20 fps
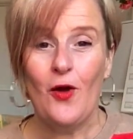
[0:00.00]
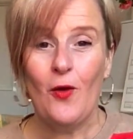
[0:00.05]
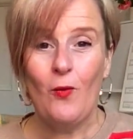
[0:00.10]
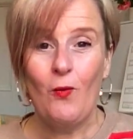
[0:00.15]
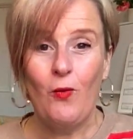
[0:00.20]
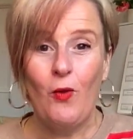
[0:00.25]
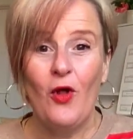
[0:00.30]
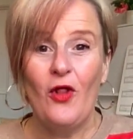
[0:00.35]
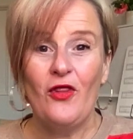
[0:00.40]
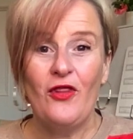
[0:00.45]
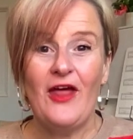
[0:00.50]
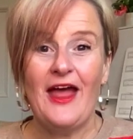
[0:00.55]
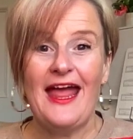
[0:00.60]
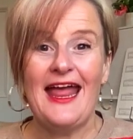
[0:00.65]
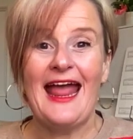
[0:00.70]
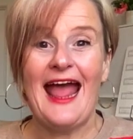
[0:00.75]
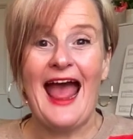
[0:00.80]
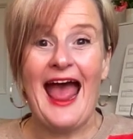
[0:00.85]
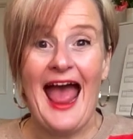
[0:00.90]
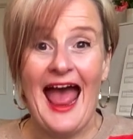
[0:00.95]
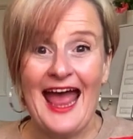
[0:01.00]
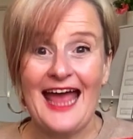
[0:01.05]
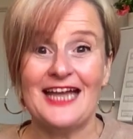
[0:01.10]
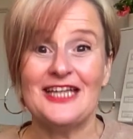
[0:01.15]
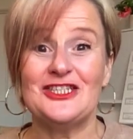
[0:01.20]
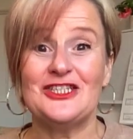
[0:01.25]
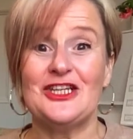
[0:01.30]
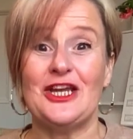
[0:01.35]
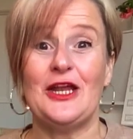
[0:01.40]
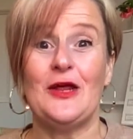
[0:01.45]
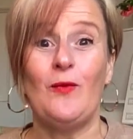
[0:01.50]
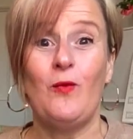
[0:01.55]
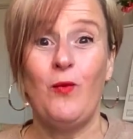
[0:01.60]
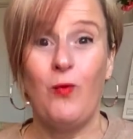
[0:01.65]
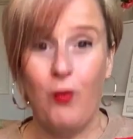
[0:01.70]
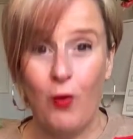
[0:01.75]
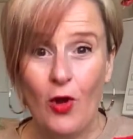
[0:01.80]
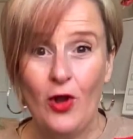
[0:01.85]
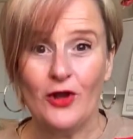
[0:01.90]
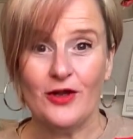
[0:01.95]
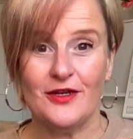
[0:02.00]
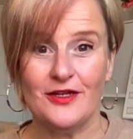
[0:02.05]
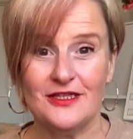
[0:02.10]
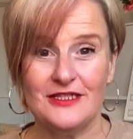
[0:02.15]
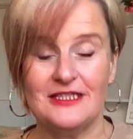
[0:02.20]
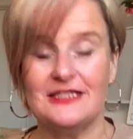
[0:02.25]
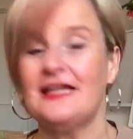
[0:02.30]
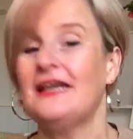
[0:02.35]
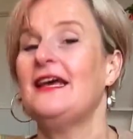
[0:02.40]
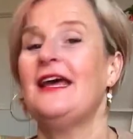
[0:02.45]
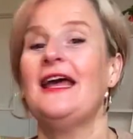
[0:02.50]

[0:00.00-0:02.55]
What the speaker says: what they actually want.